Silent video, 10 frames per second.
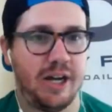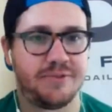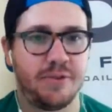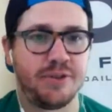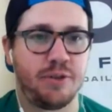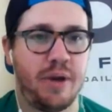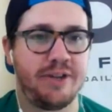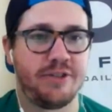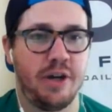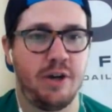far as the Rays
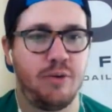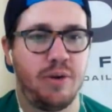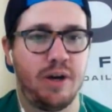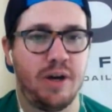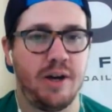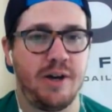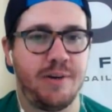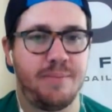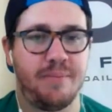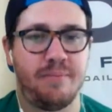go,
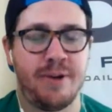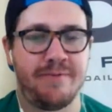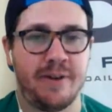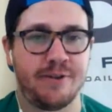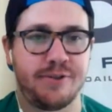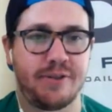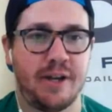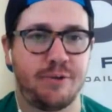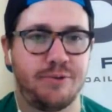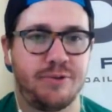um, Mike Fiers is a guy
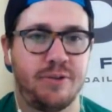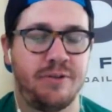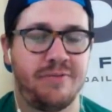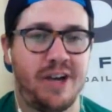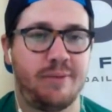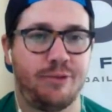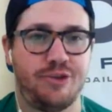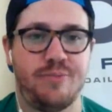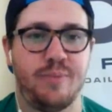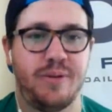who's a viable G
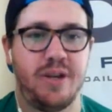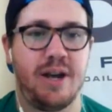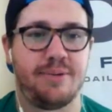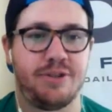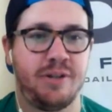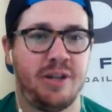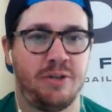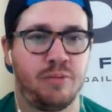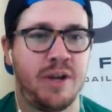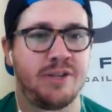P P option, and, and
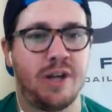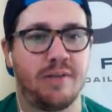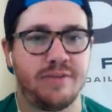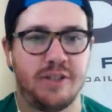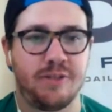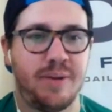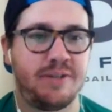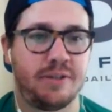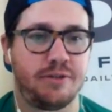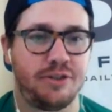the Rays offense is
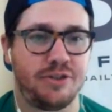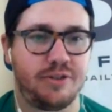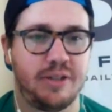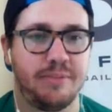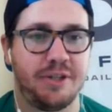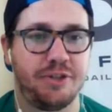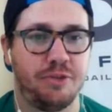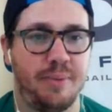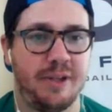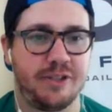basically just limited to
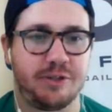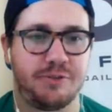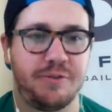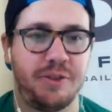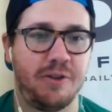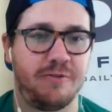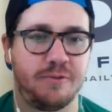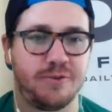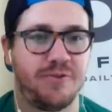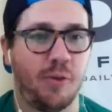basically the
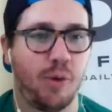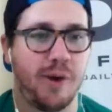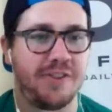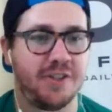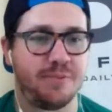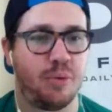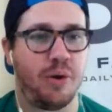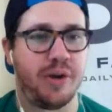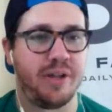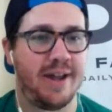first four at this
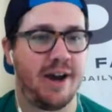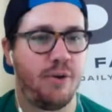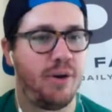point. Now,